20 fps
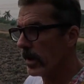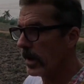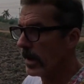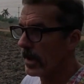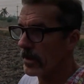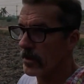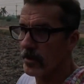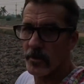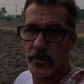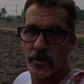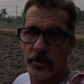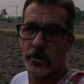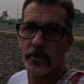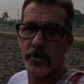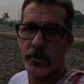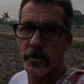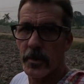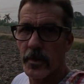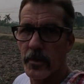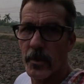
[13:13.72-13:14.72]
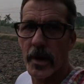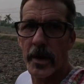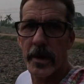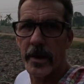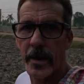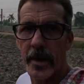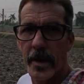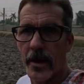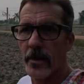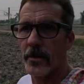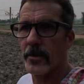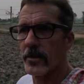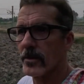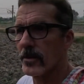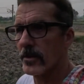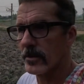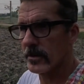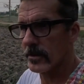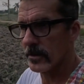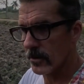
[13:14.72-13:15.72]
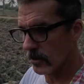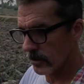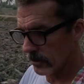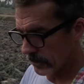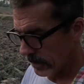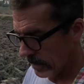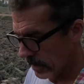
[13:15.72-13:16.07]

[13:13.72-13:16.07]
yeah, they're they should be ready now. They're almost